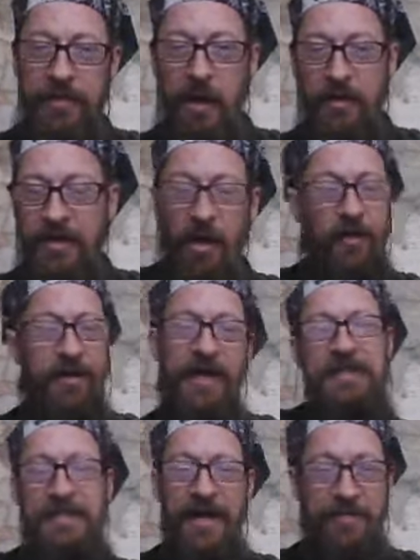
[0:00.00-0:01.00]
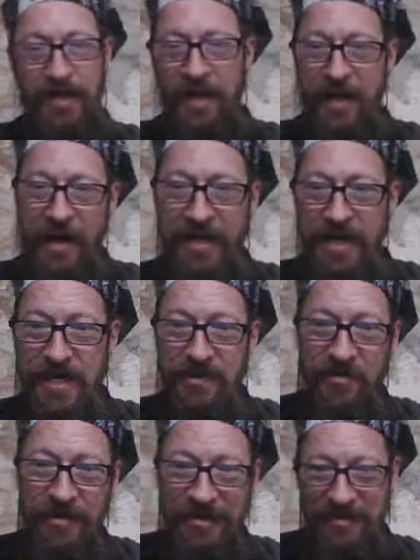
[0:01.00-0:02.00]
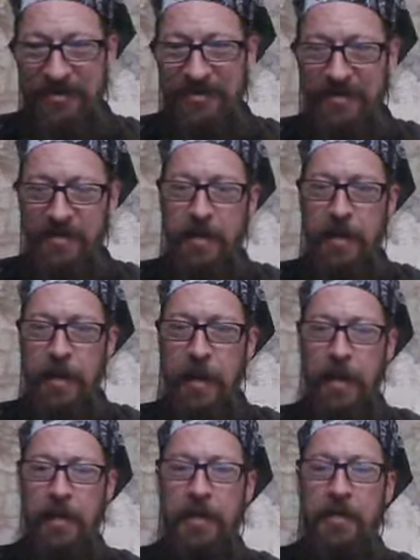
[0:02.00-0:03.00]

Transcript: I'll get all gussied up like I do. Yeah.